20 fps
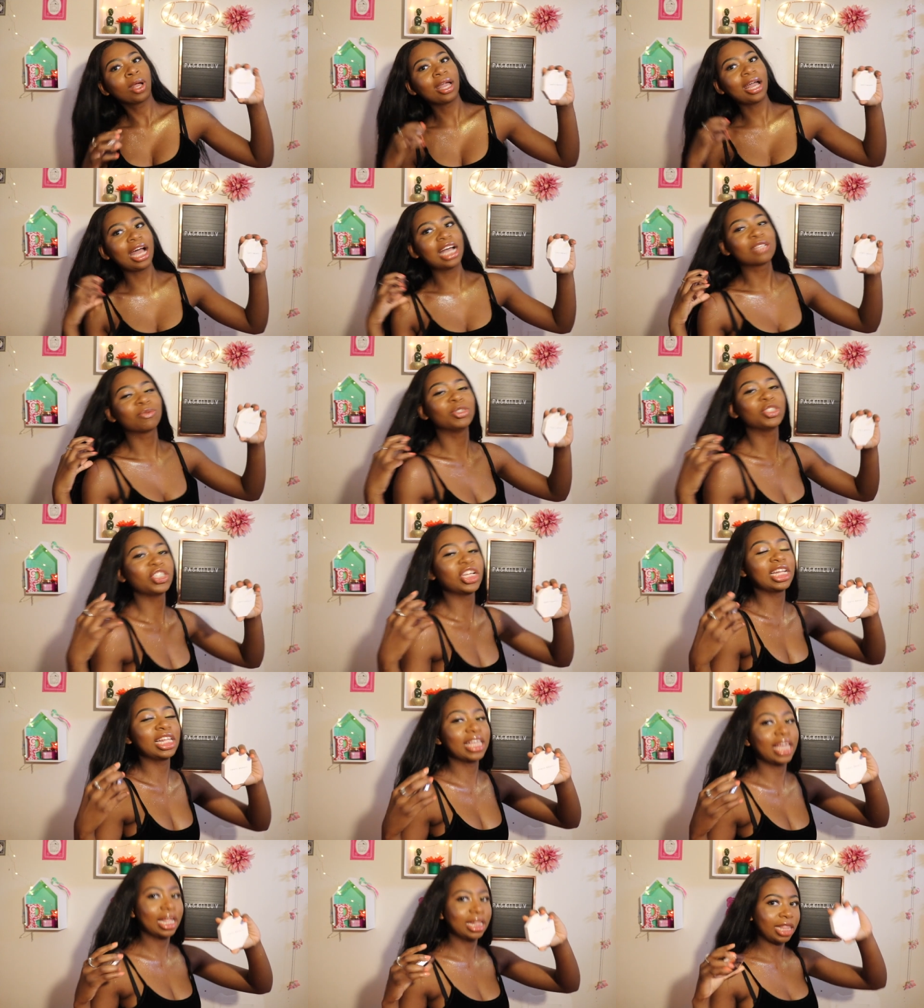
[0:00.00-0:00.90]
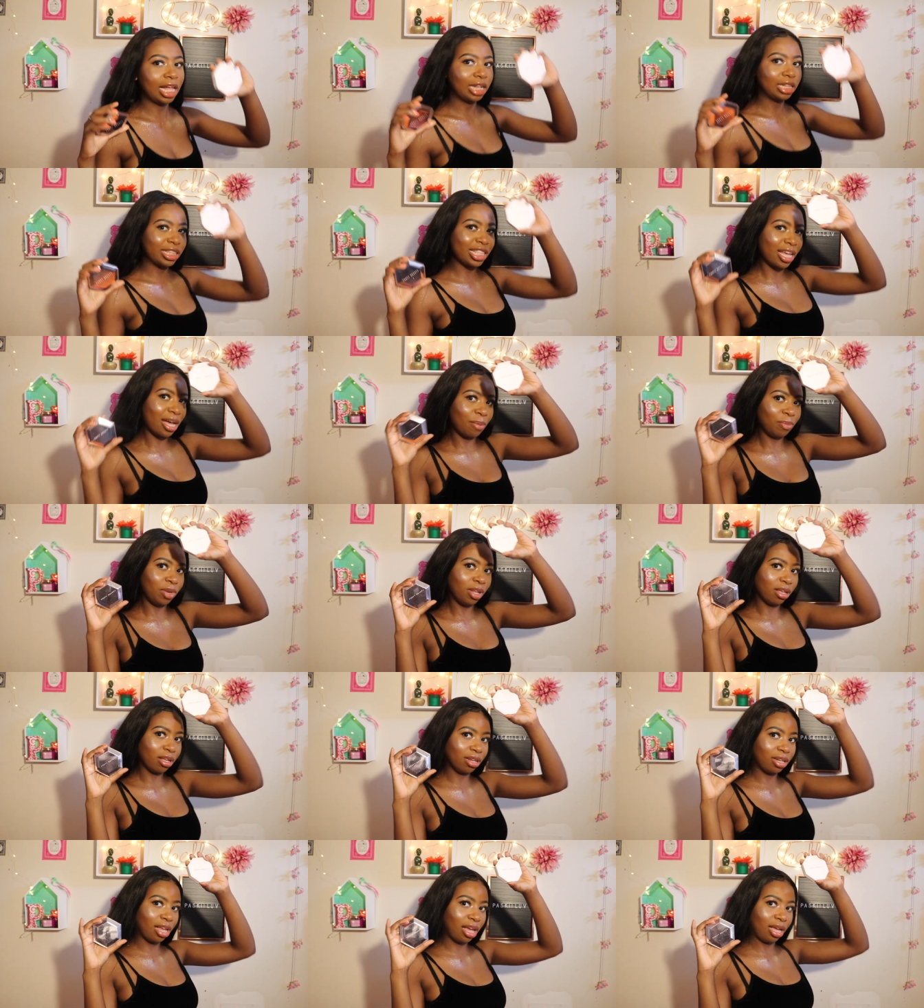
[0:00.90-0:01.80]
guys we're trying to get that
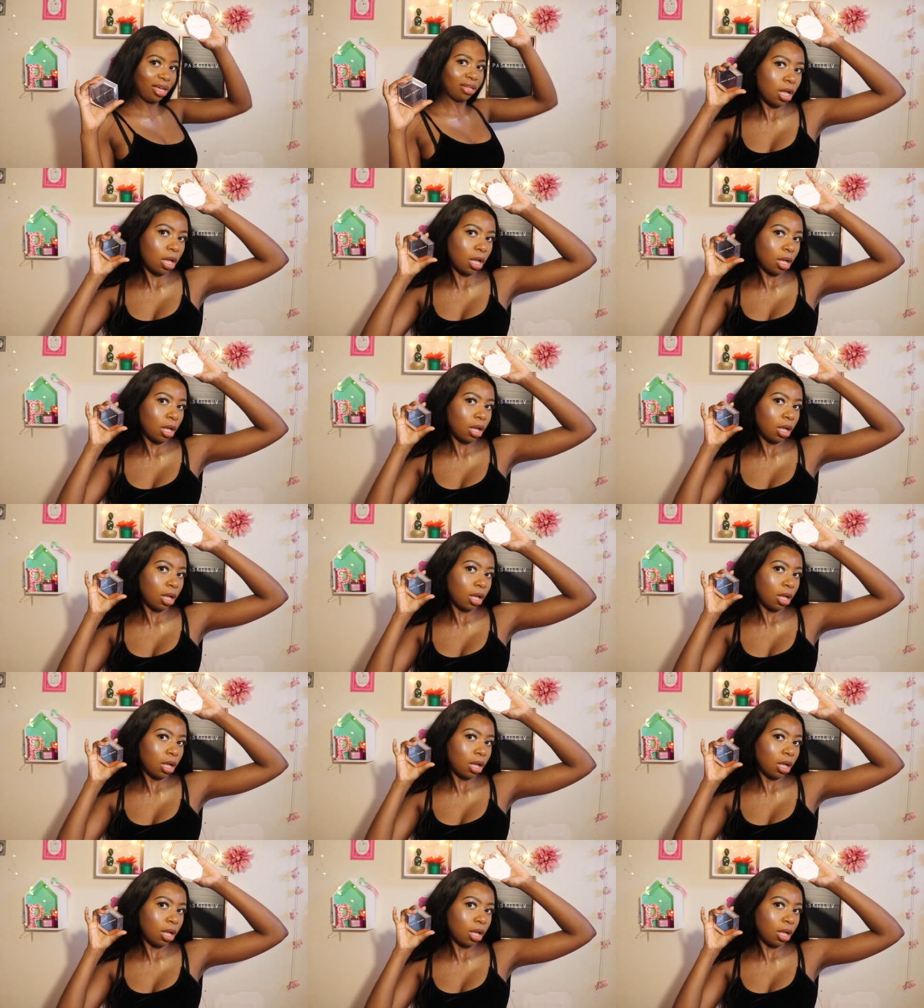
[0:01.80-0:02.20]
thumbnail like